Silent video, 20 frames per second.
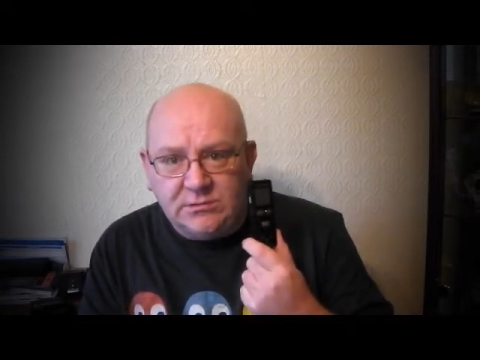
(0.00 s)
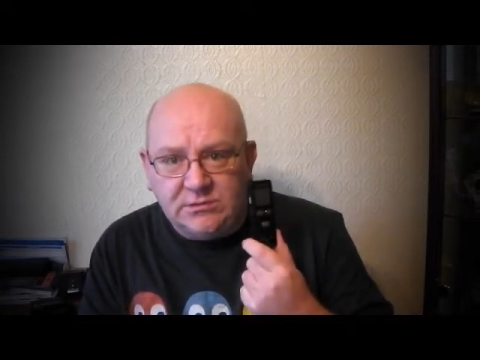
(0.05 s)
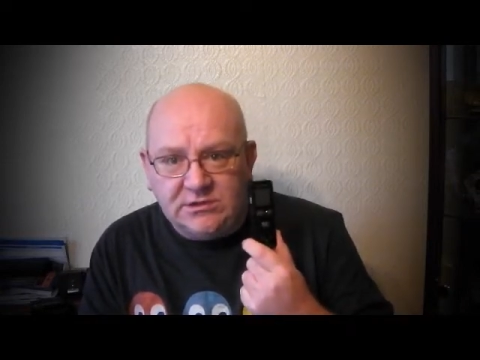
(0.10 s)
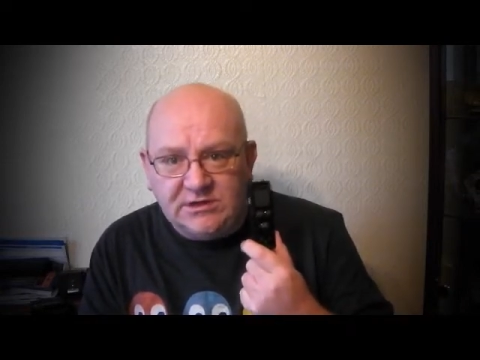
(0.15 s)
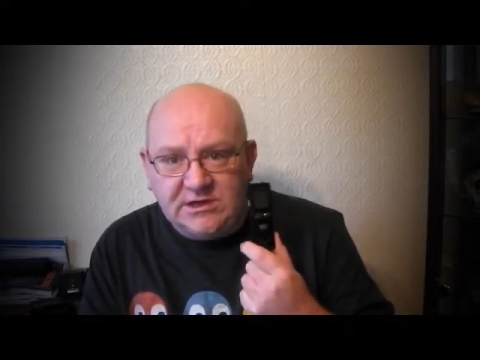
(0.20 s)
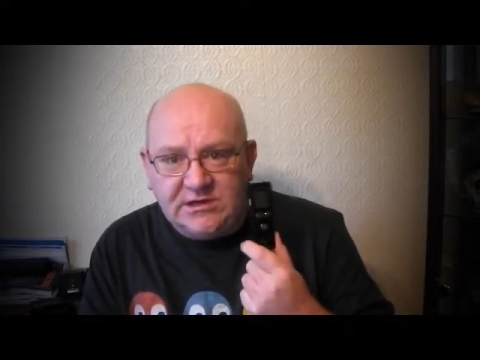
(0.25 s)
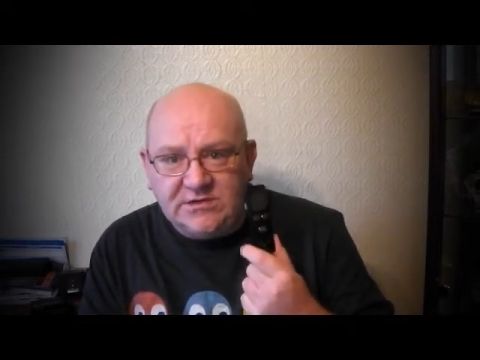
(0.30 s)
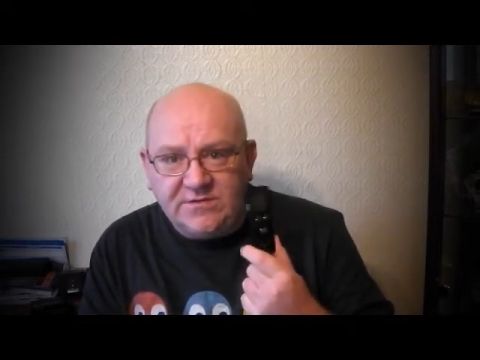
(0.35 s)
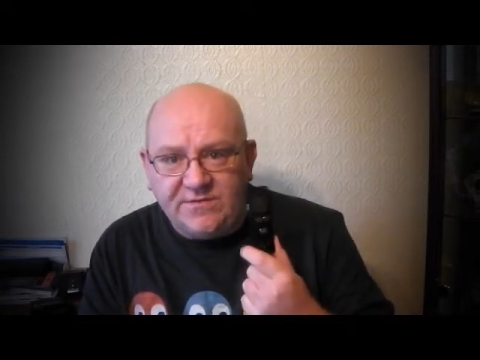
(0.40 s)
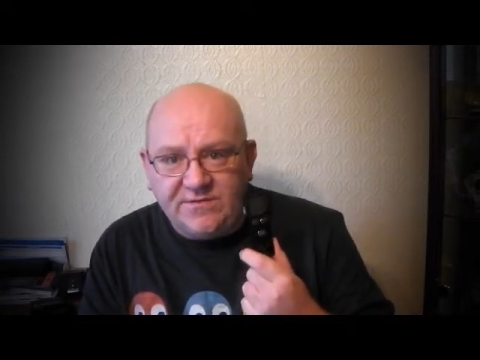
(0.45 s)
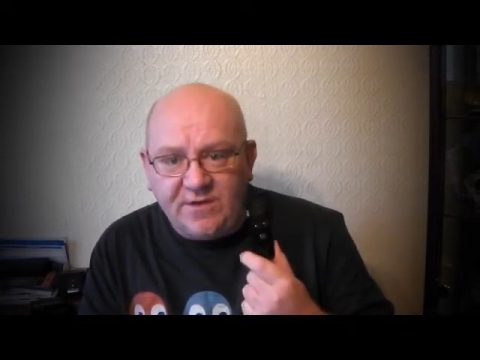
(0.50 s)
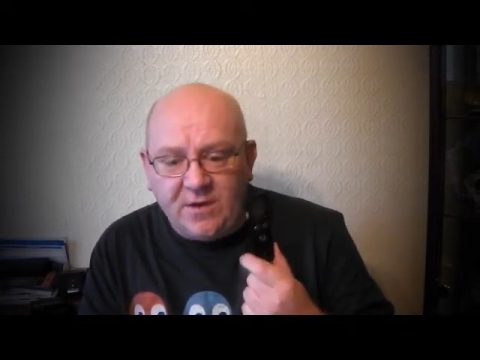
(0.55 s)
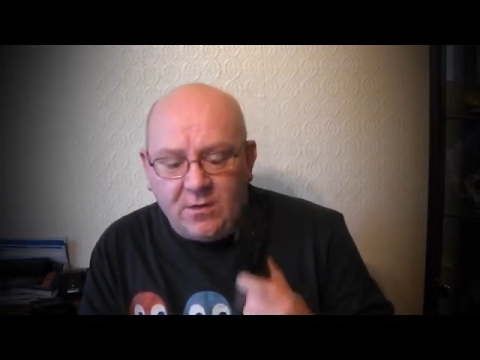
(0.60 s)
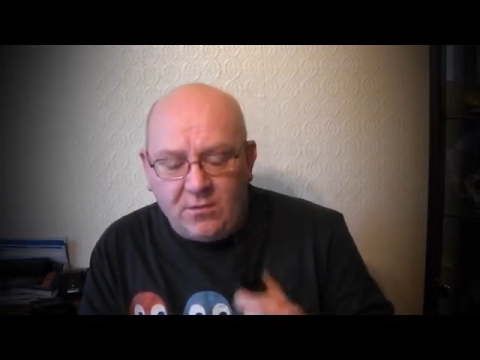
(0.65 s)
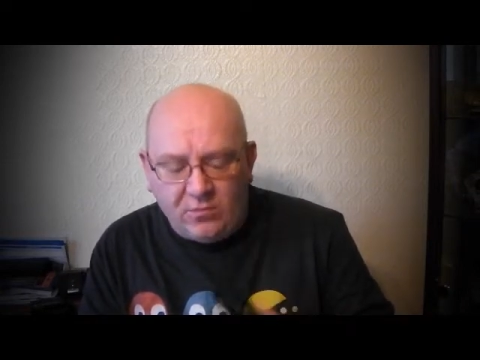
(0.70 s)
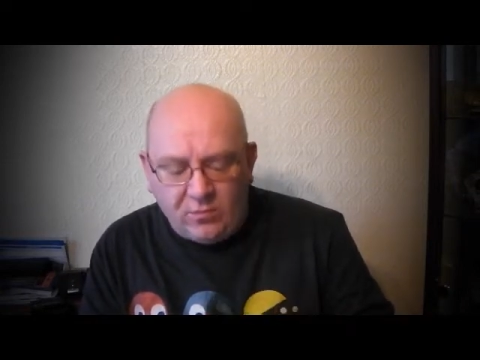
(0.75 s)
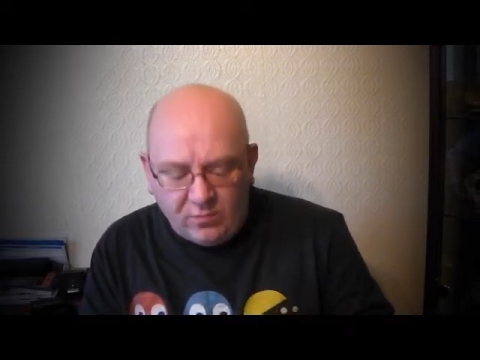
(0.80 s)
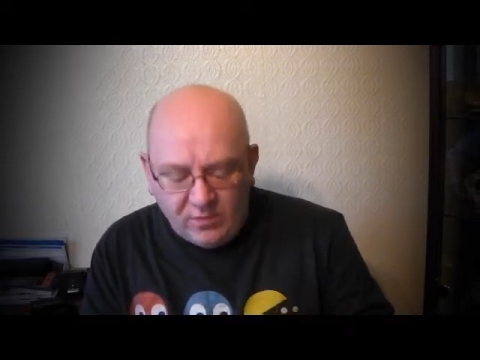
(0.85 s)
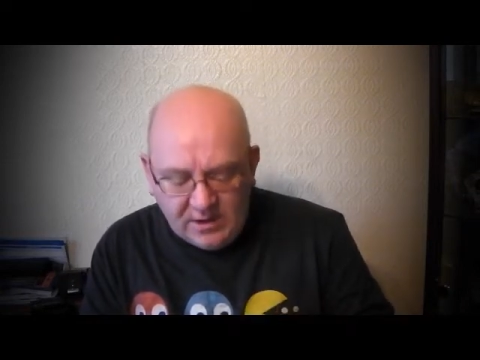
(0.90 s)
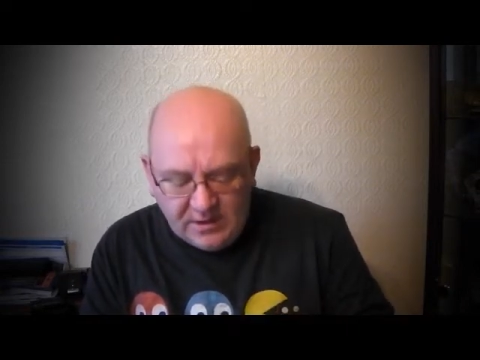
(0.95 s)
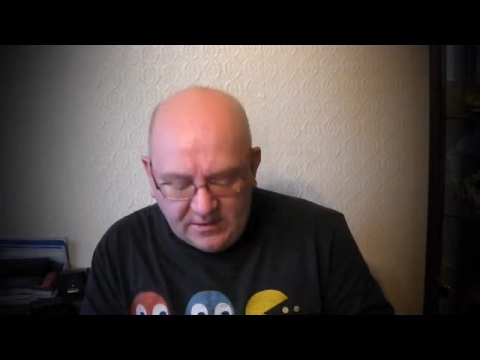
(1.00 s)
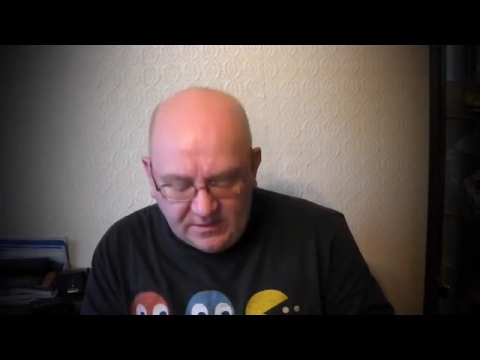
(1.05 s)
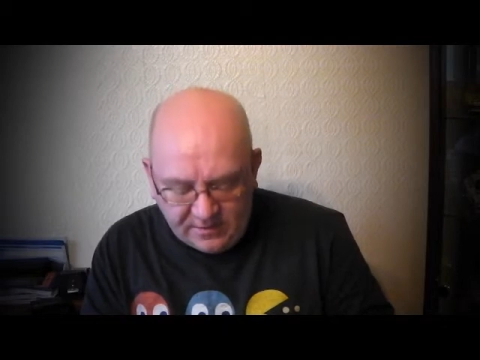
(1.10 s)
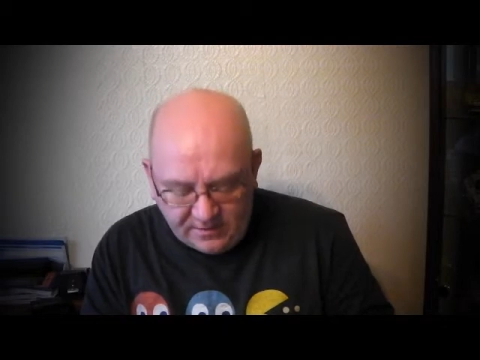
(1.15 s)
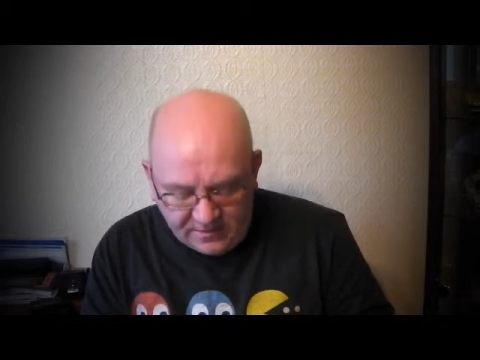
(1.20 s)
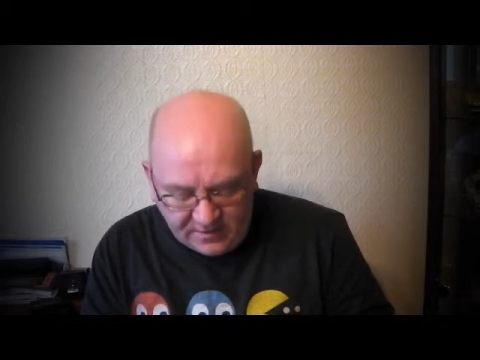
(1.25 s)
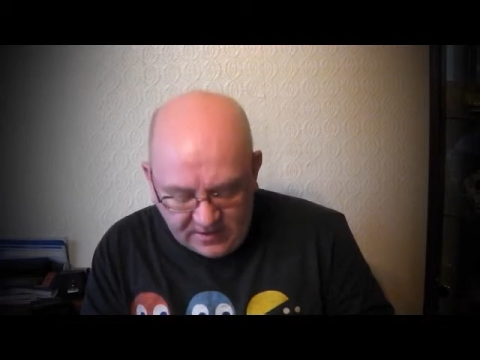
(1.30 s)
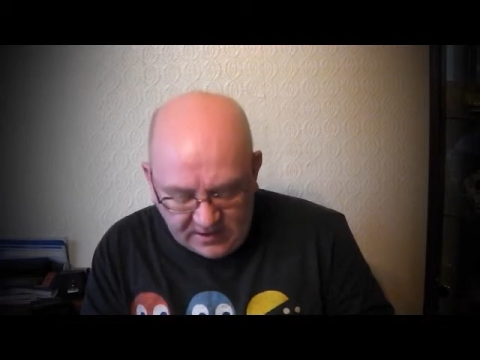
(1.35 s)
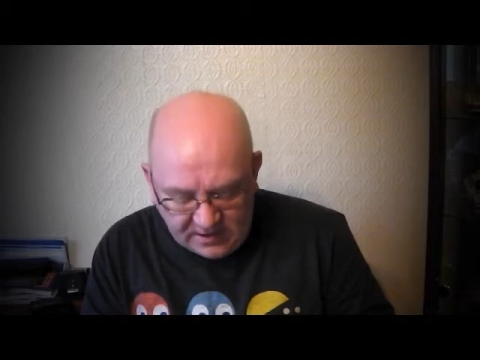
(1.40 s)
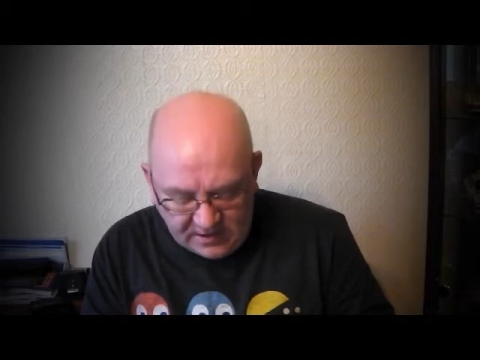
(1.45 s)
dictaphone
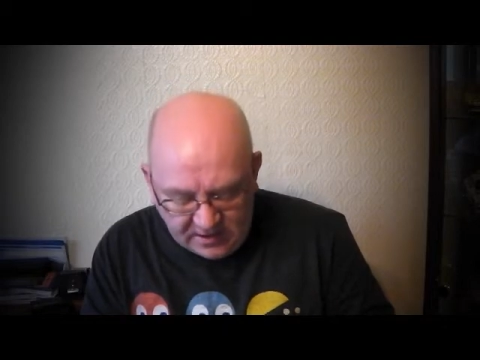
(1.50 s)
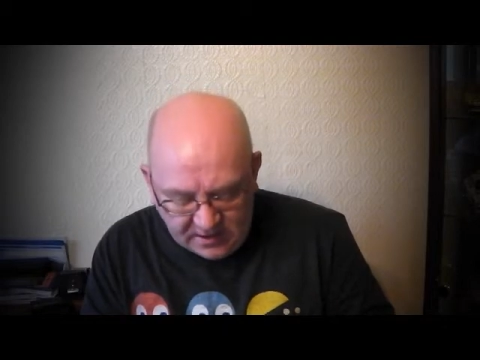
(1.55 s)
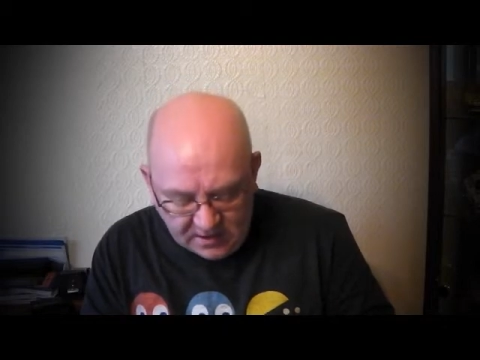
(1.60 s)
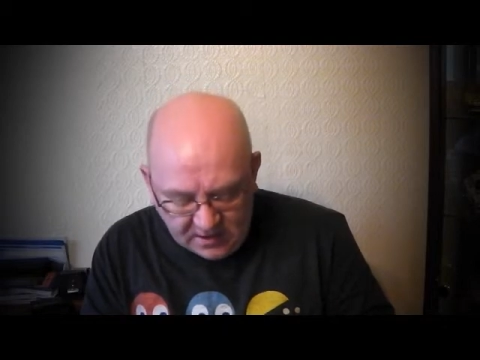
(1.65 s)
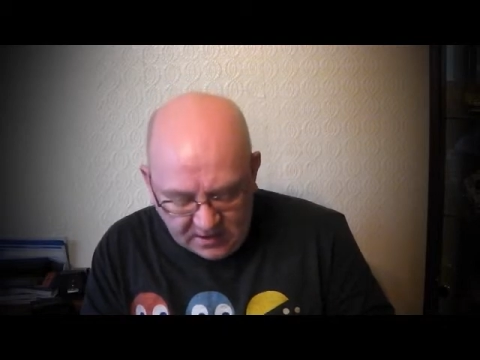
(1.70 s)
with the